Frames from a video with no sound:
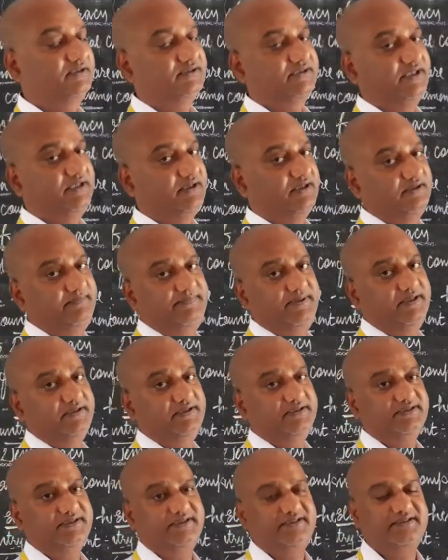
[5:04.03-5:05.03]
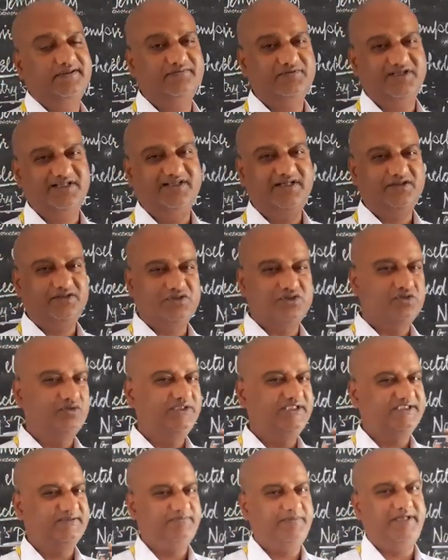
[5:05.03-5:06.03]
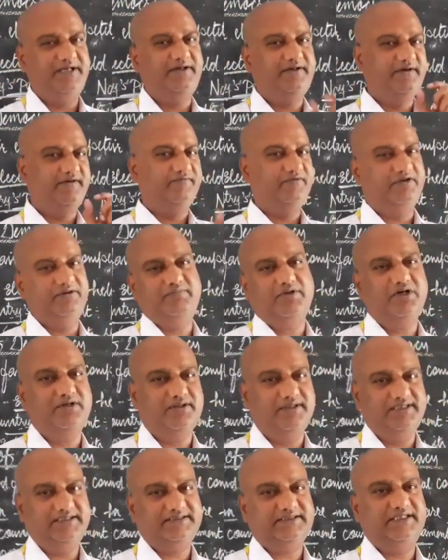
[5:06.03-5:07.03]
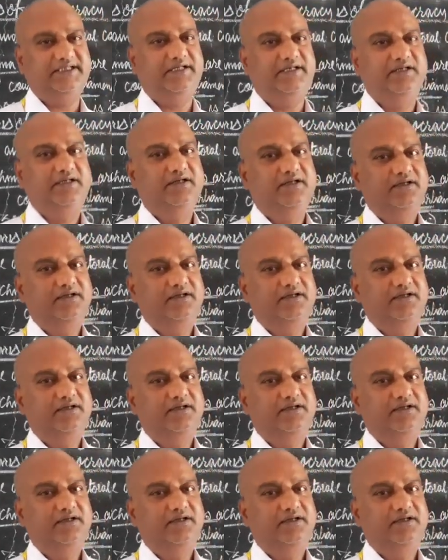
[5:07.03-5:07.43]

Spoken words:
single party systems. In the true spirit of democracy,